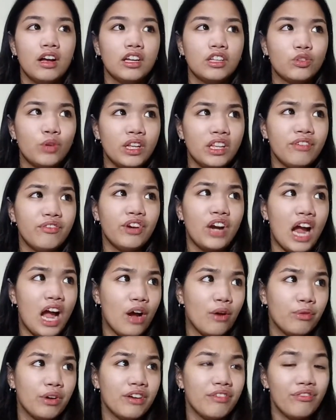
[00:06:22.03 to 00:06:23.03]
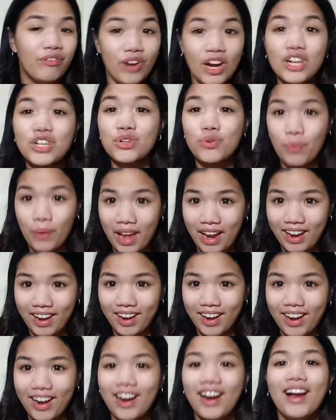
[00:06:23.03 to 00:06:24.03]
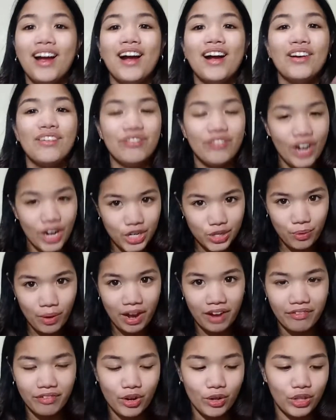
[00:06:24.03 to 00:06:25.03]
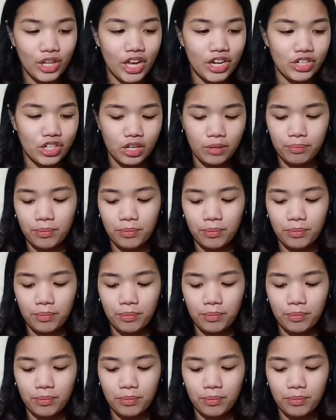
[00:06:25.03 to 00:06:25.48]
24-hour fresh wear foundation.